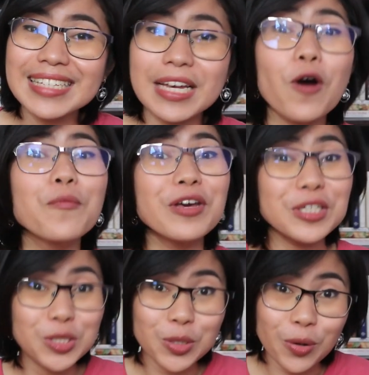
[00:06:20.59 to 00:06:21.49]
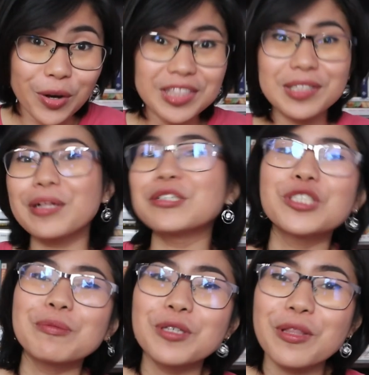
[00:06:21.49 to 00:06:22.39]
I hope you enjoyed the little
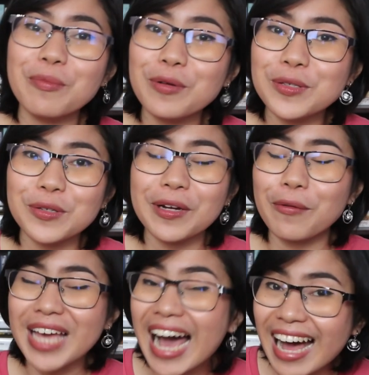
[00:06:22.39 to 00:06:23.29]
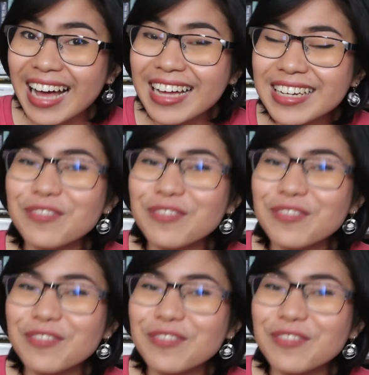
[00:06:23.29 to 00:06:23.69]
trip to the bookstore that we had.